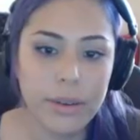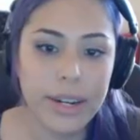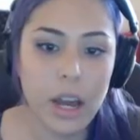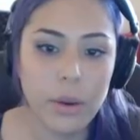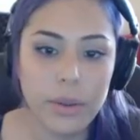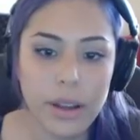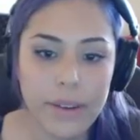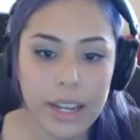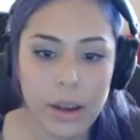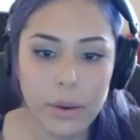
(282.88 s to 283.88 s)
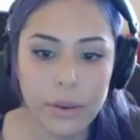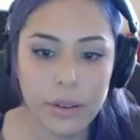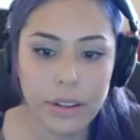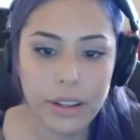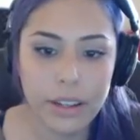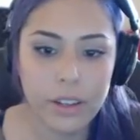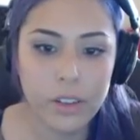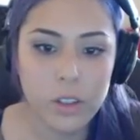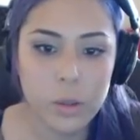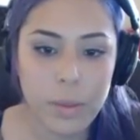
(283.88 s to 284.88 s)
There we go, there we go.
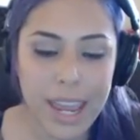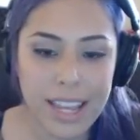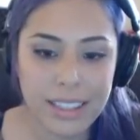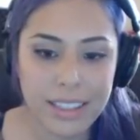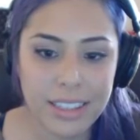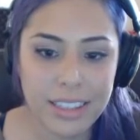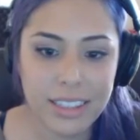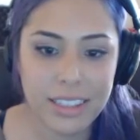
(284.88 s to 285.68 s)
Space